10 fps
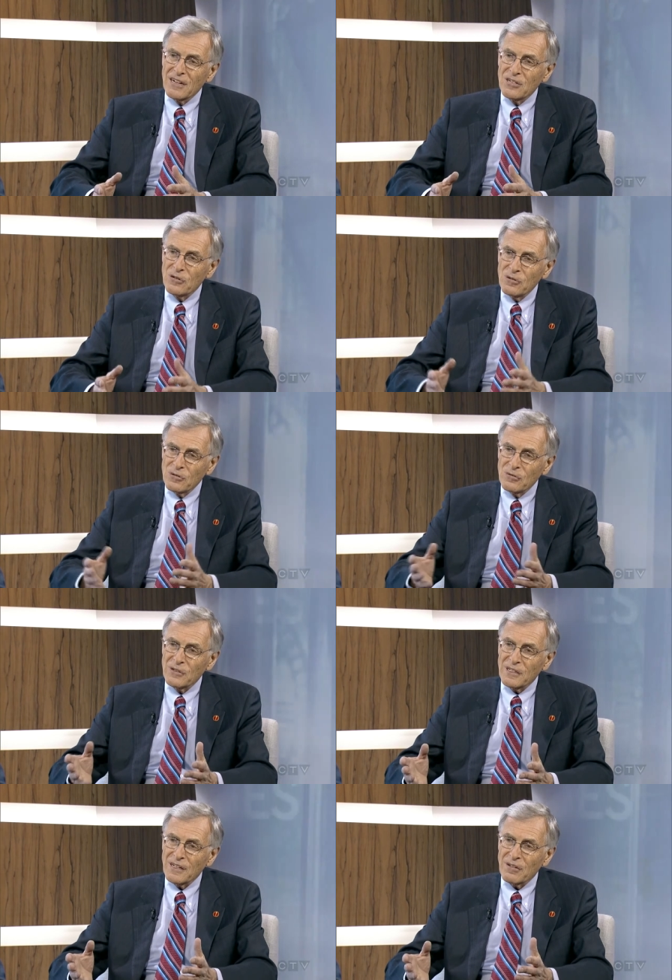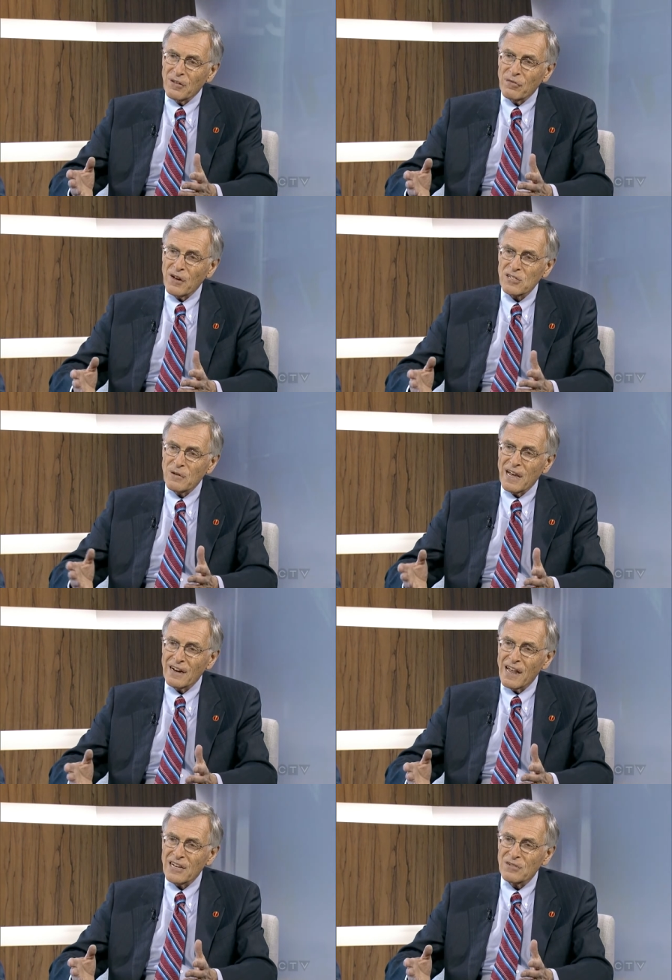to the, the fuss we had
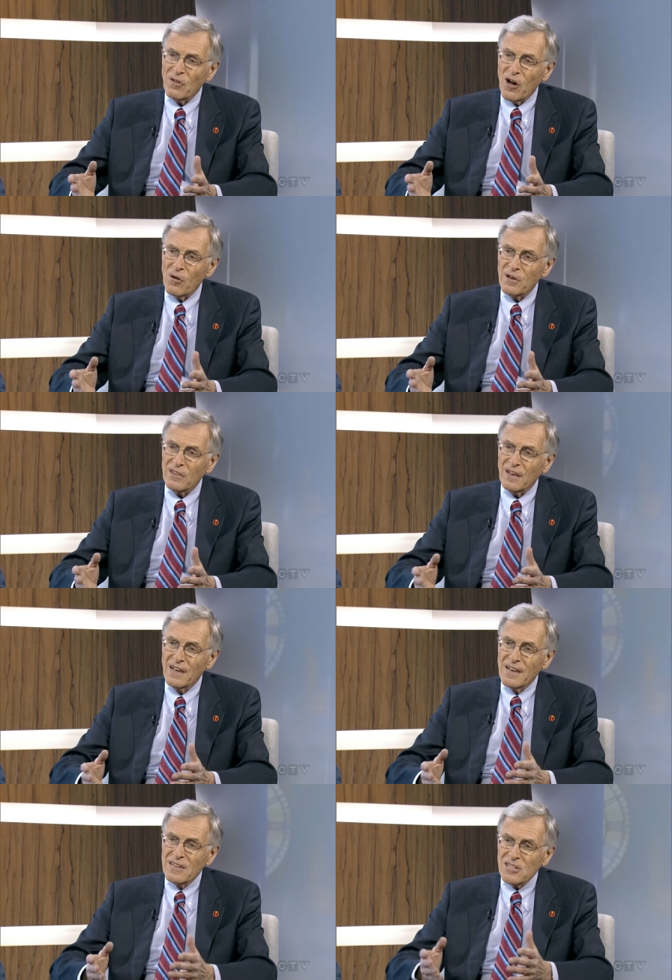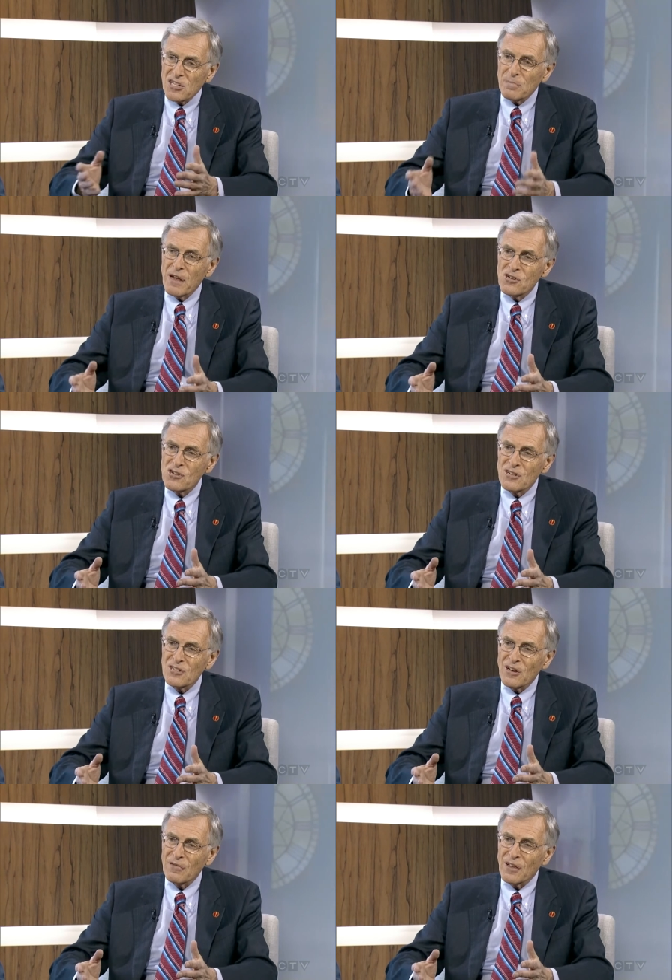last fall with the
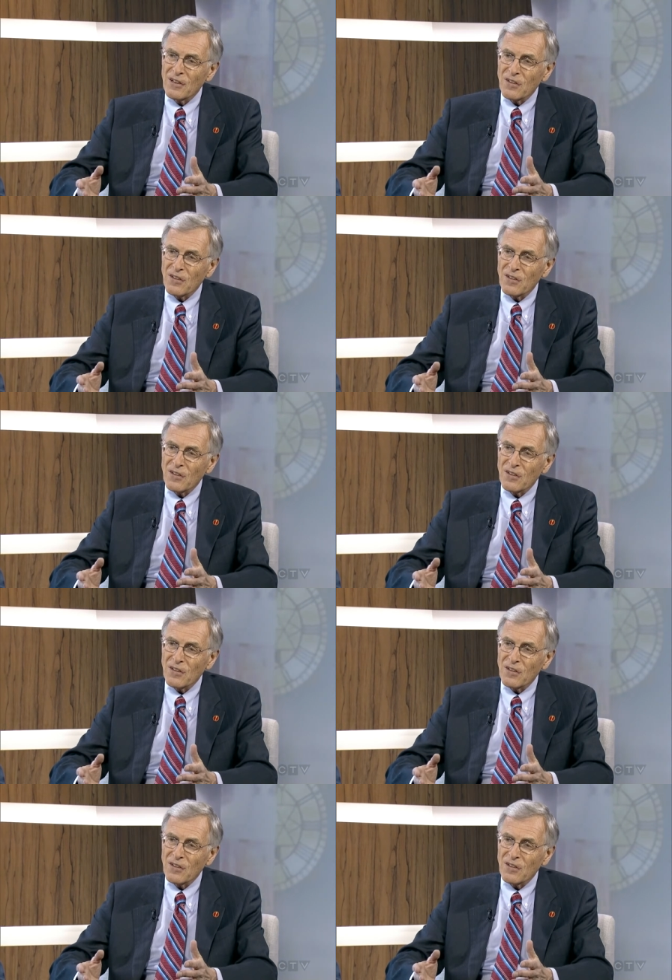suspensions of the,